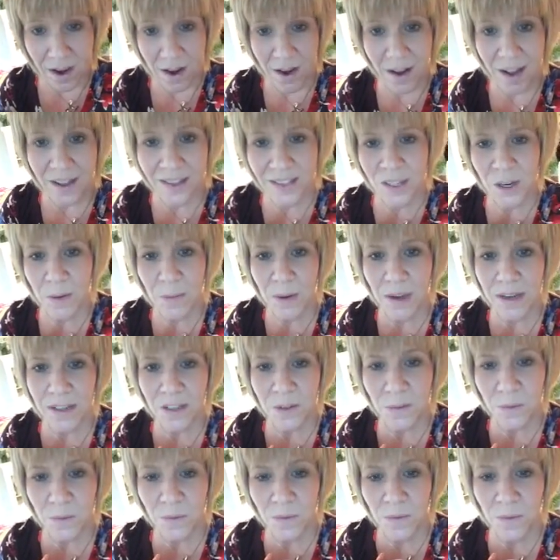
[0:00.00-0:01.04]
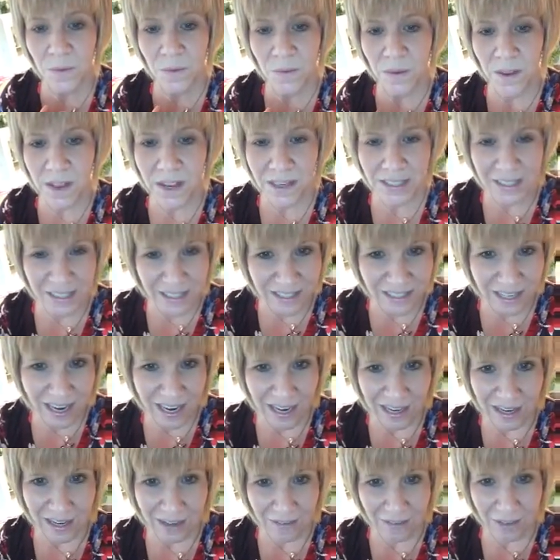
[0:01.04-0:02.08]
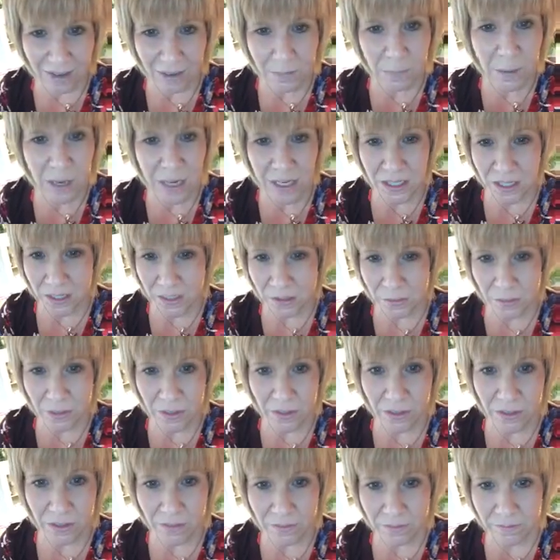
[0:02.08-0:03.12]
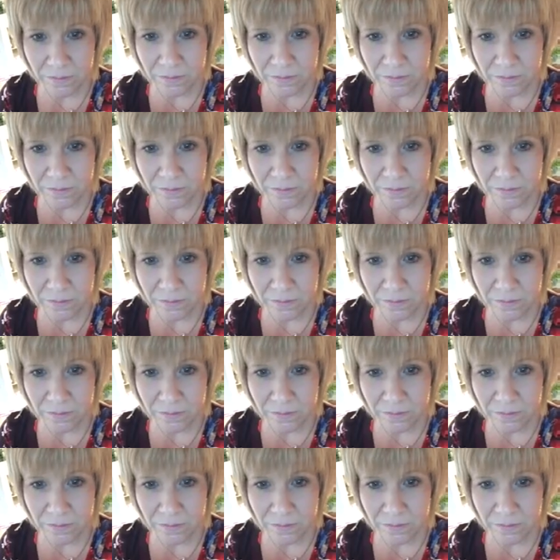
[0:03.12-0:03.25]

Not so much in society, like patience with,